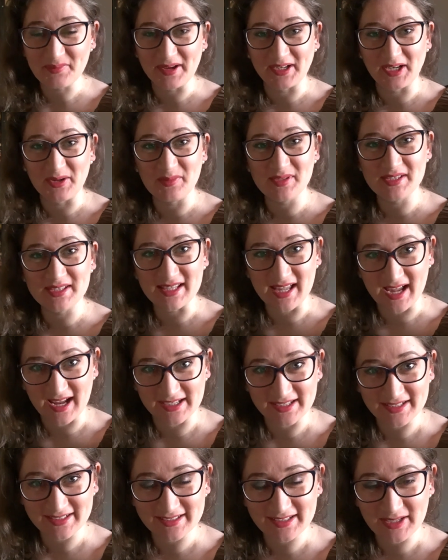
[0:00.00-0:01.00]
My name is
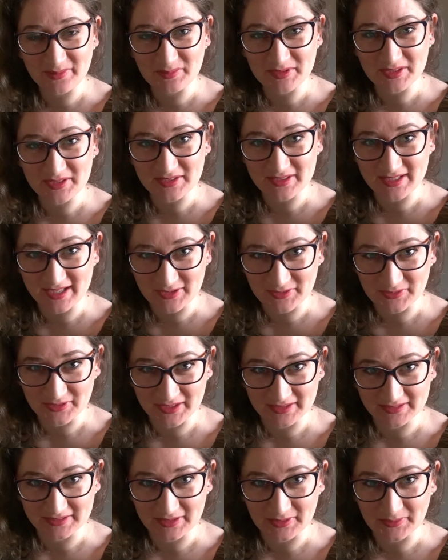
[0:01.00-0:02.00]
Nadia and I'm interior
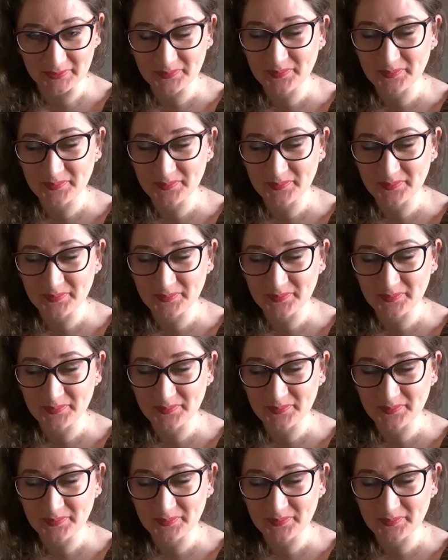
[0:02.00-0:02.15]
decorator.